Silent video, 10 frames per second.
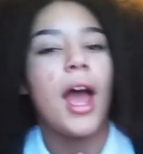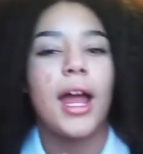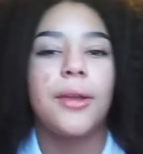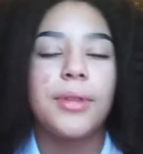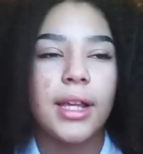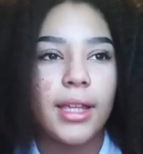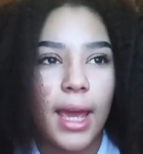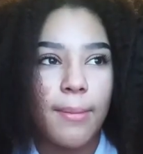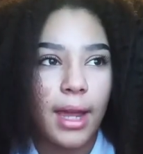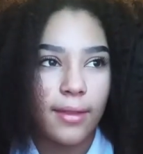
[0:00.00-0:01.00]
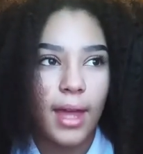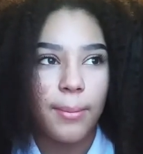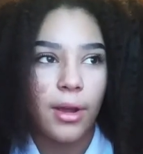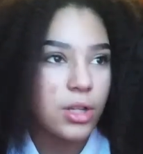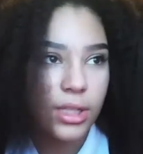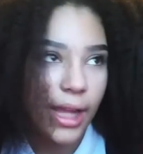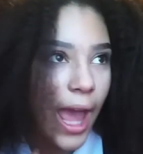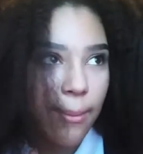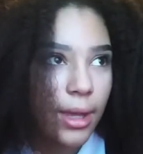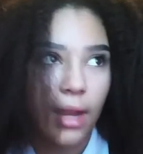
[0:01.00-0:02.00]
And they were like, yeah, Megan, that person's like
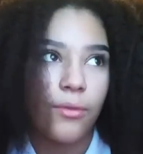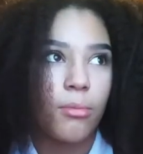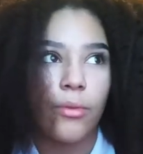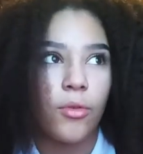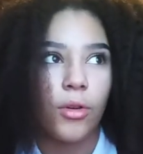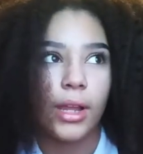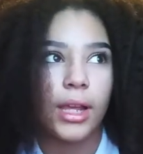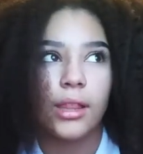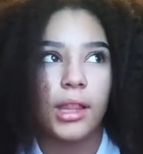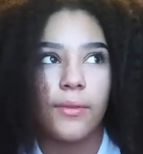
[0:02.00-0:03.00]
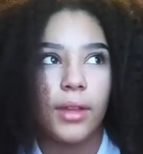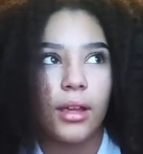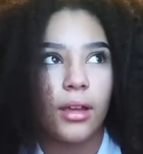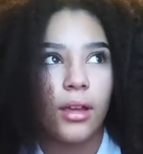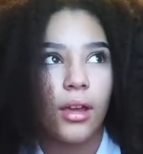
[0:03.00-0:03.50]
hit me and everything before, like they've like,